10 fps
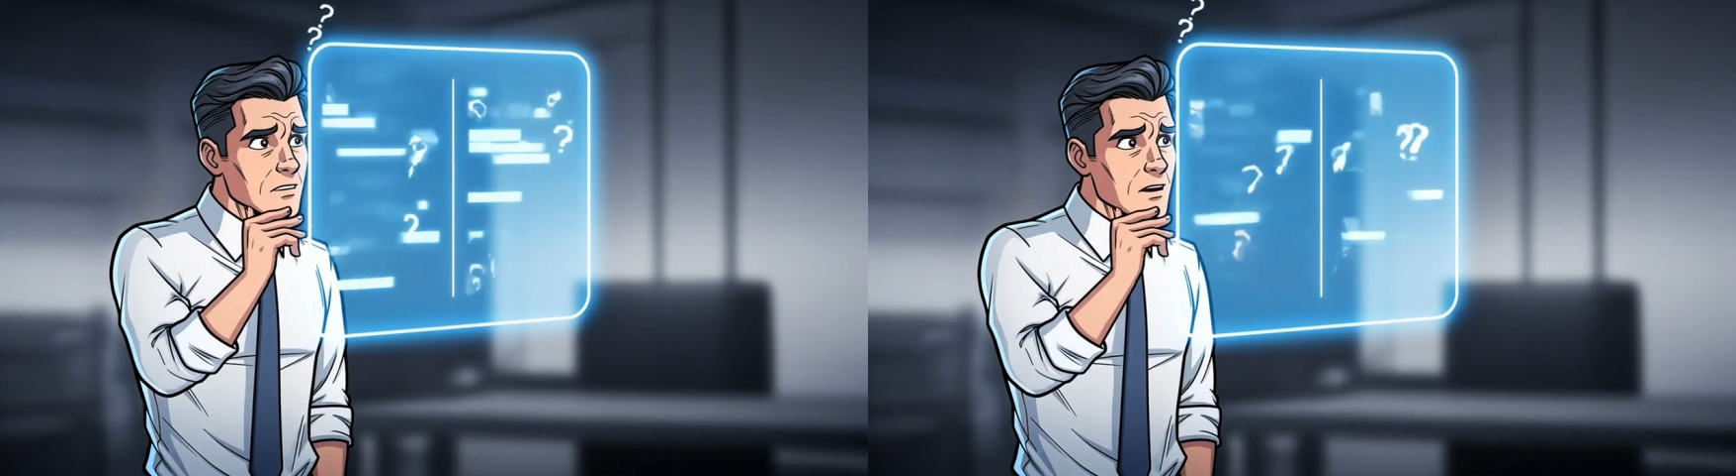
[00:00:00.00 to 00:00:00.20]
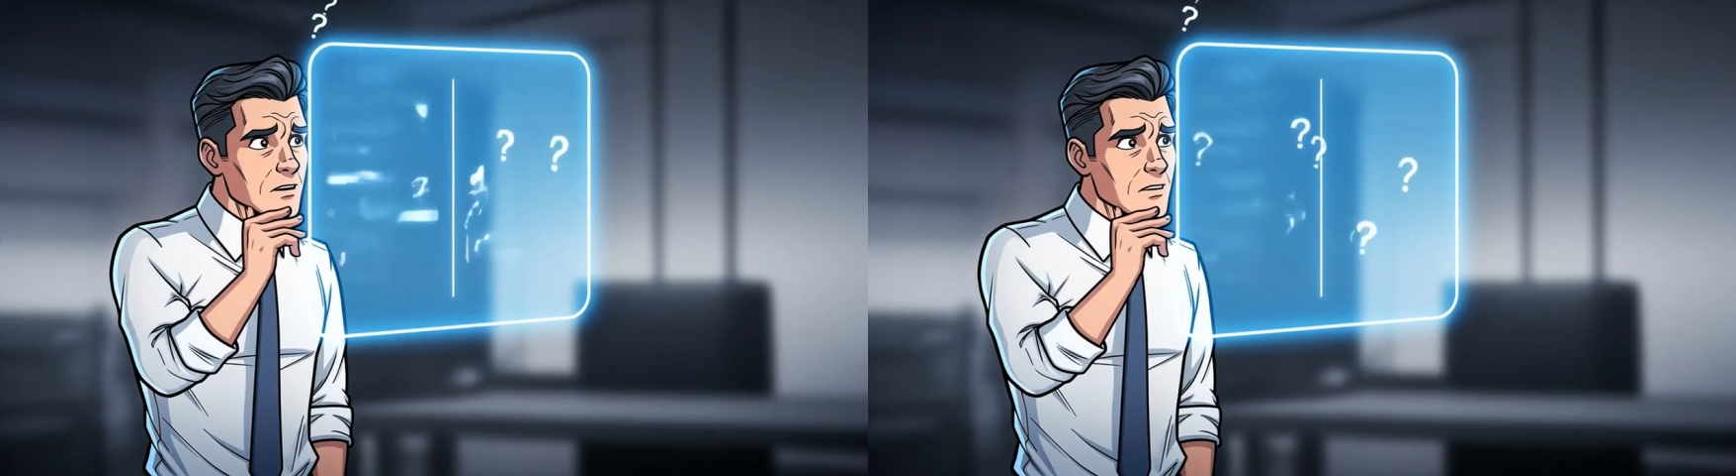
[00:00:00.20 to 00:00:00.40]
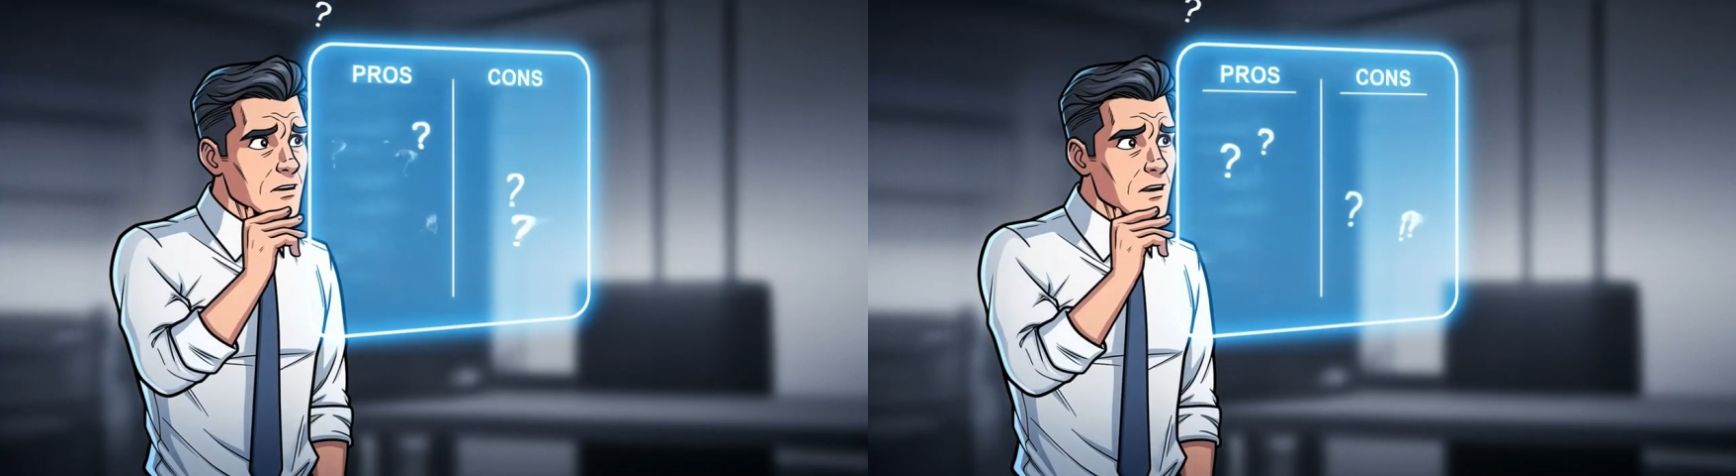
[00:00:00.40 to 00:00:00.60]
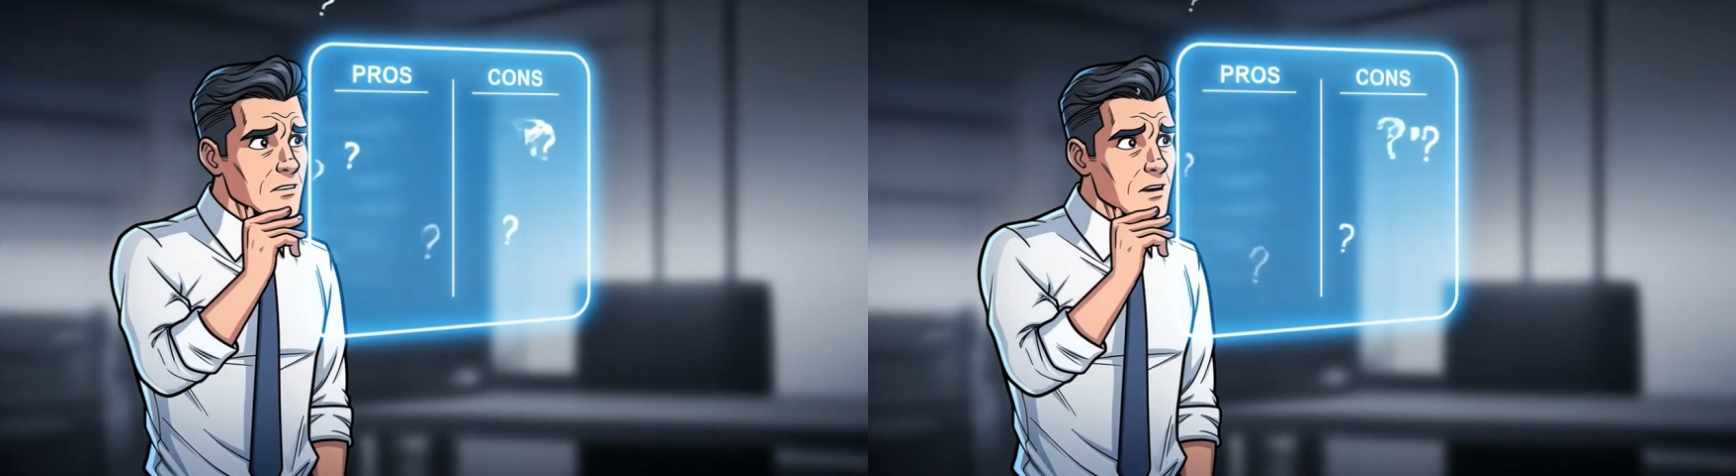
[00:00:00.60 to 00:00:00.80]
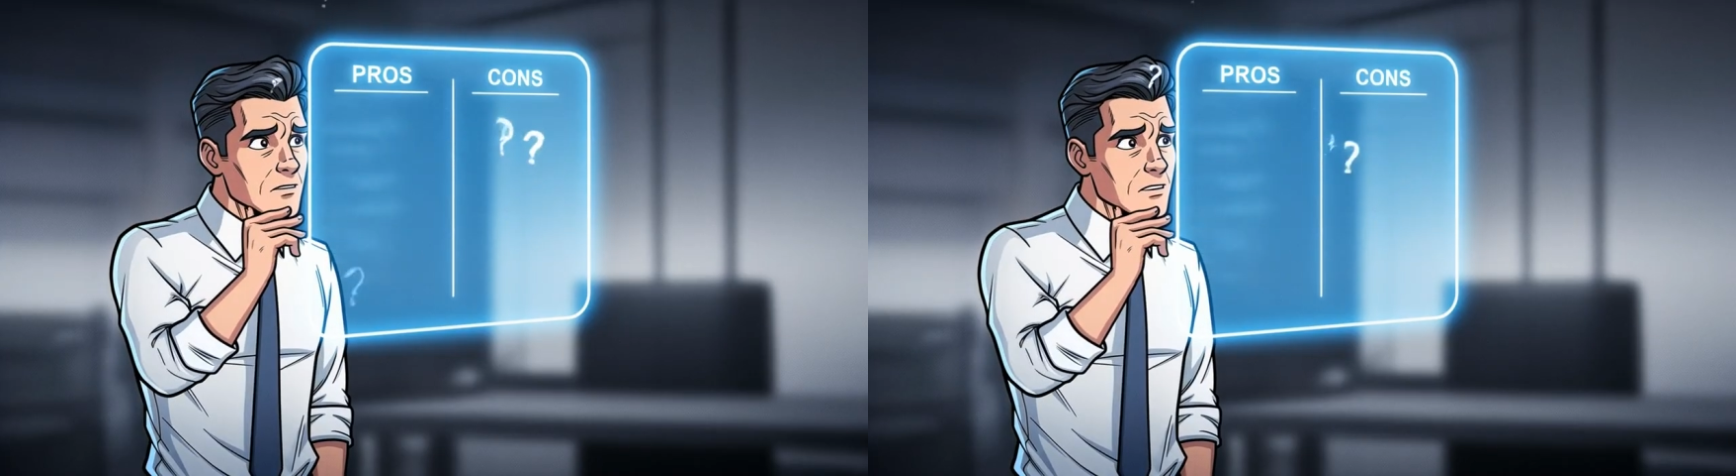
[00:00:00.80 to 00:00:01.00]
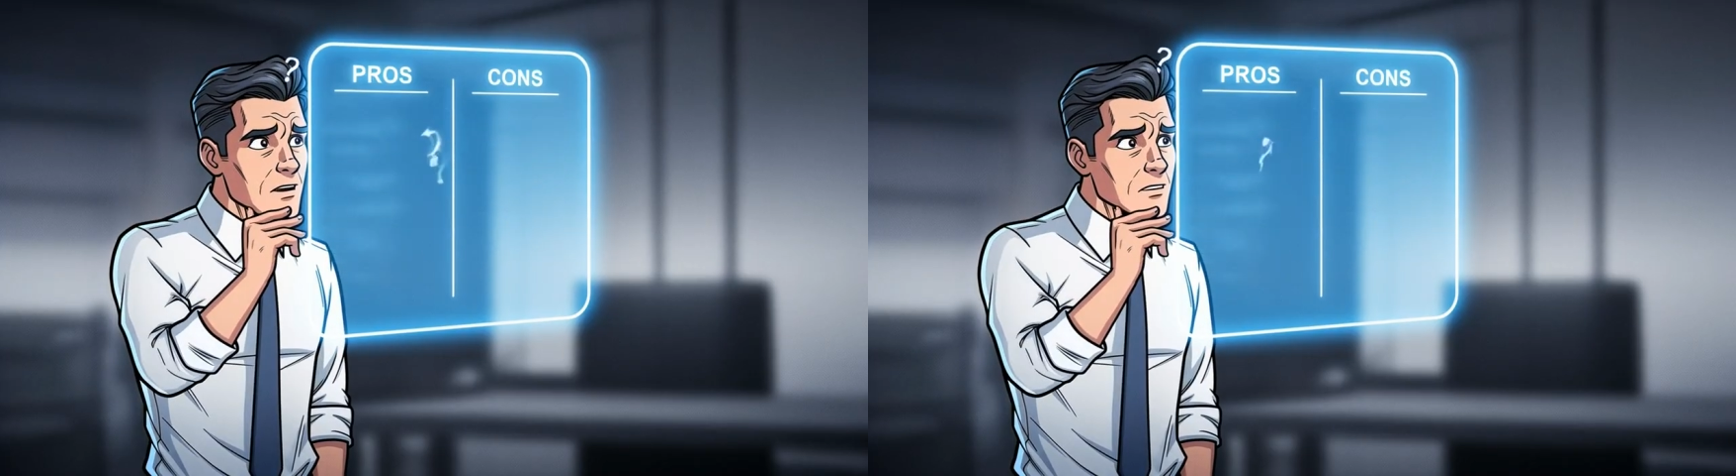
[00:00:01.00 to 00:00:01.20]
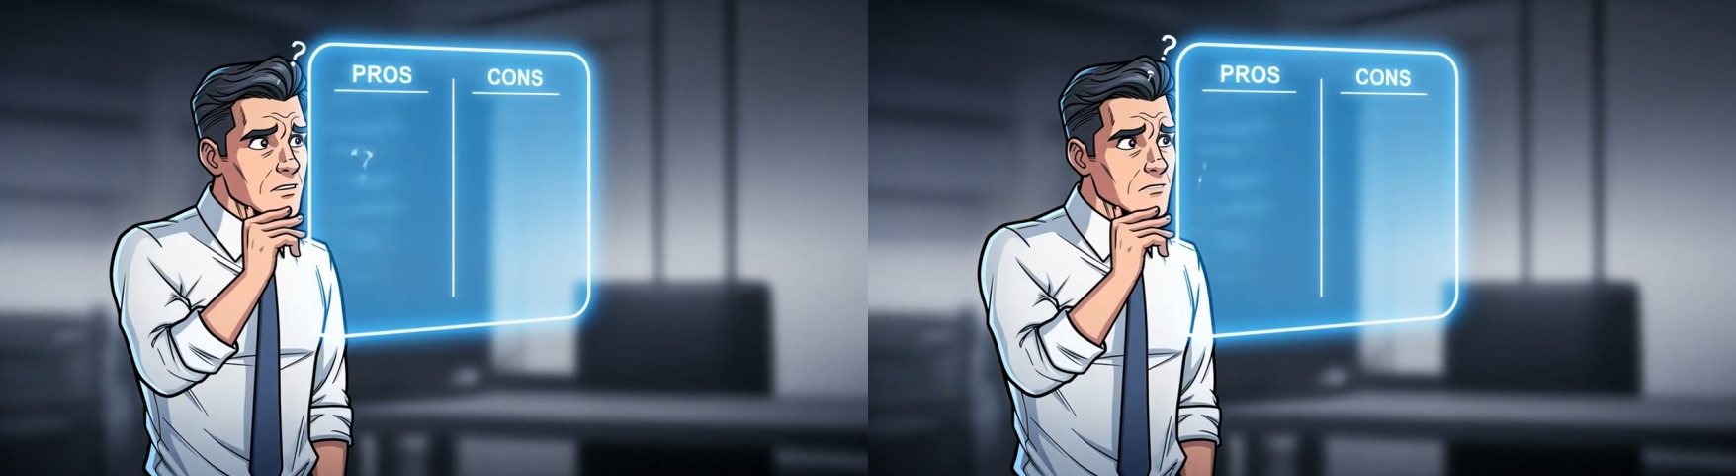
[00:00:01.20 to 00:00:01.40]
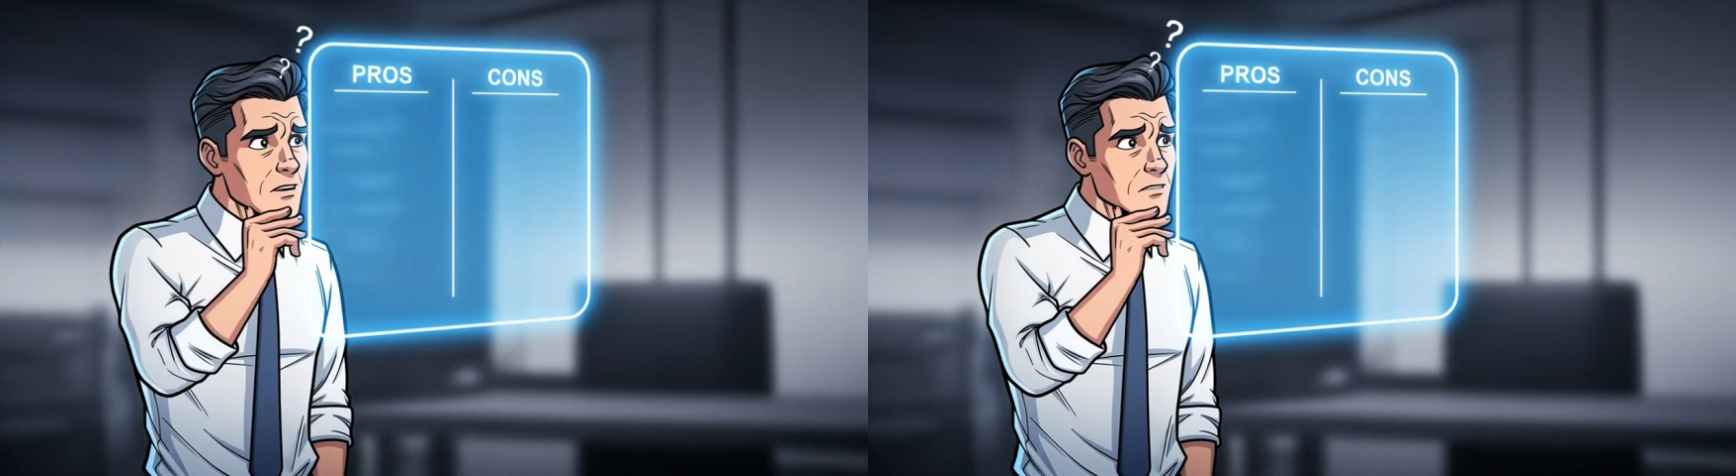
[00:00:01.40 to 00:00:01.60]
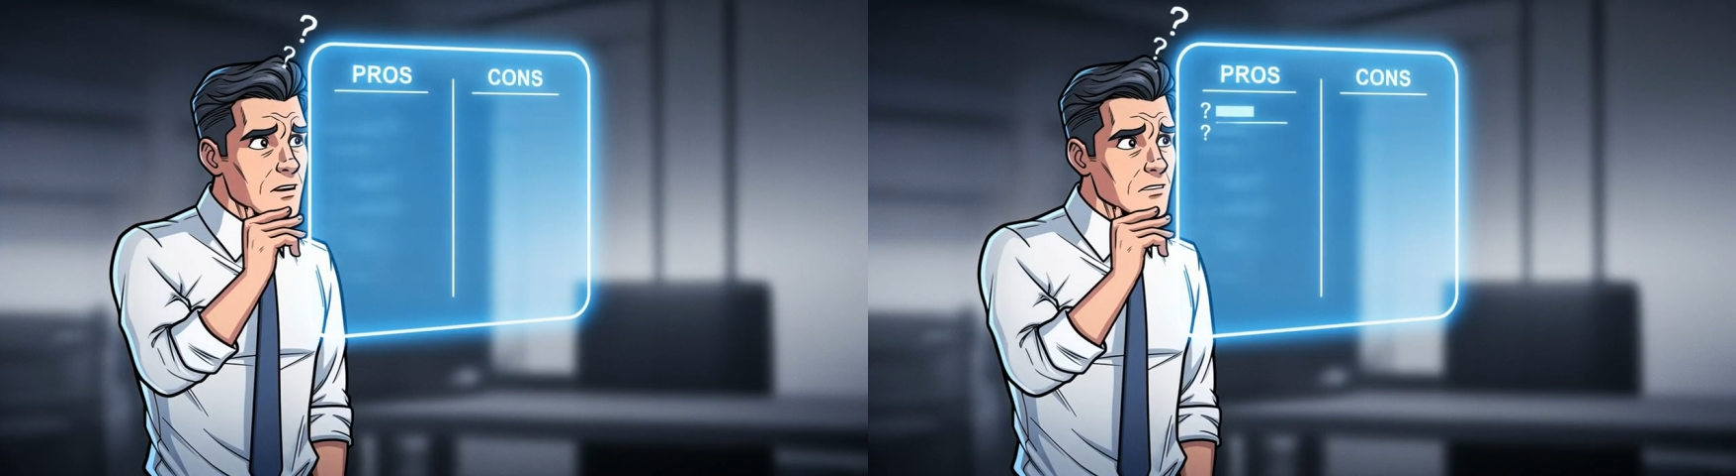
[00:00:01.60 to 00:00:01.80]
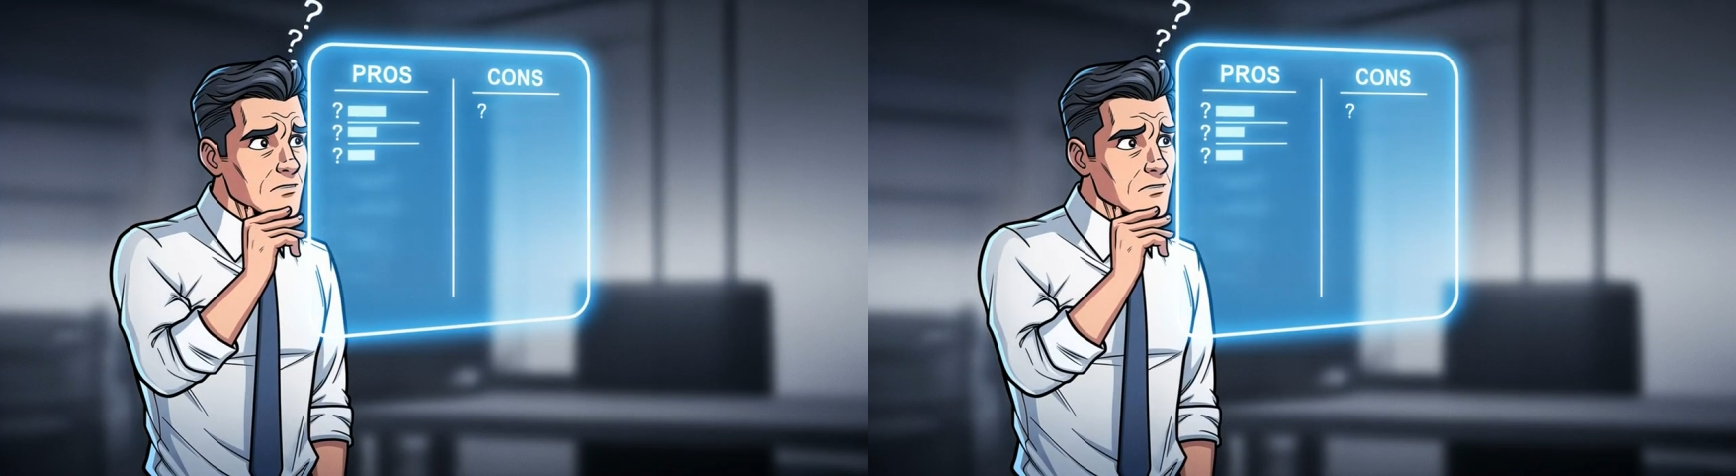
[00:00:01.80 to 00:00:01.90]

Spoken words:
with many potential outcomes.